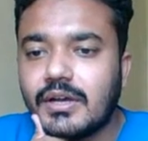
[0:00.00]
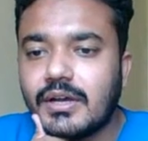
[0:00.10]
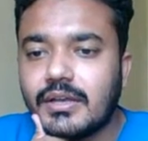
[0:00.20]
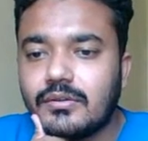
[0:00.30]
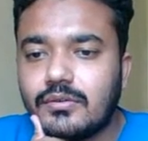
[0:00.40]

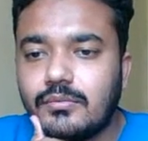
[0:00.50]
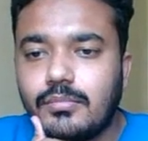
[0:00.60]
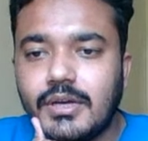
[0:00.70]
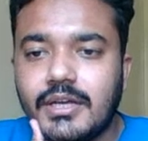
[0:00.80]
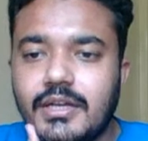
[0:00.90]
I could
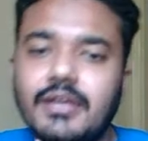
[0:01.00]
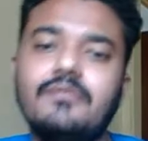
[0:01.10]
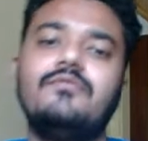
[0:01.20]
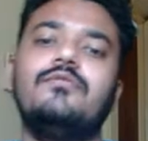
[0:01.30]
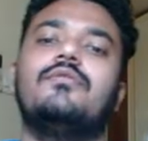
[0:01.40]
play
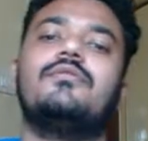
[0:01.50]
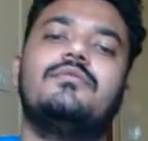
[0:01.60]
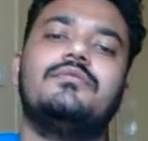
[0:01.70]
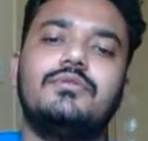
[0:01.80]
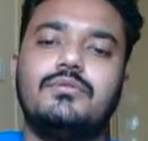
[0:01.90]
a4.
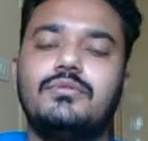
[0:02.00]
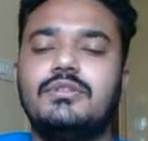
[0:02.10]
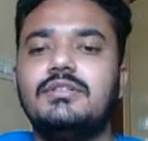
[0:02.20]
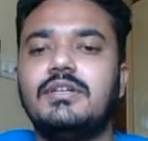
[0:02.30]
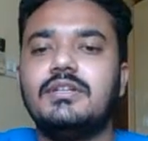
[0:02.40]
So
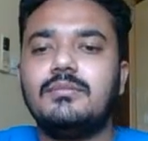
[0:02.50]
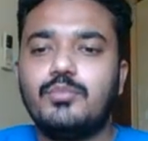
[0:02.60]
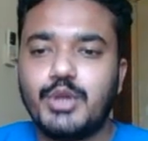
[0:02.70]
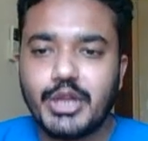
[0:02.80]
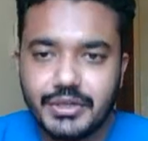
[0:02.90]
these are the
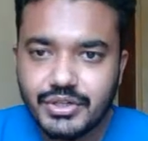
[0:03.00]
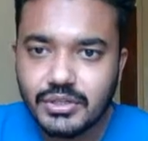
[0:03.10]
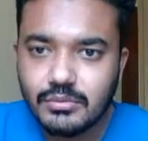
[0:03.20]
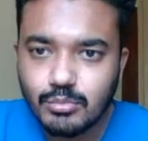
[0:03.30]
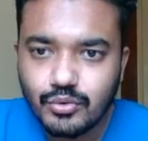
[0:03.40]
potential
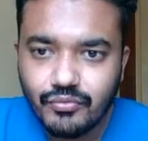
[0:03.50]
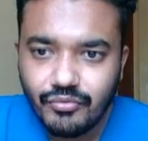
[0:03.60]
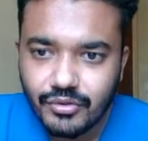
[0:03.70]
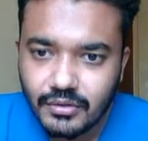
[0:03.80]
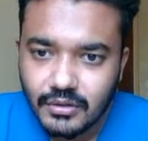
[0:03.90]
moves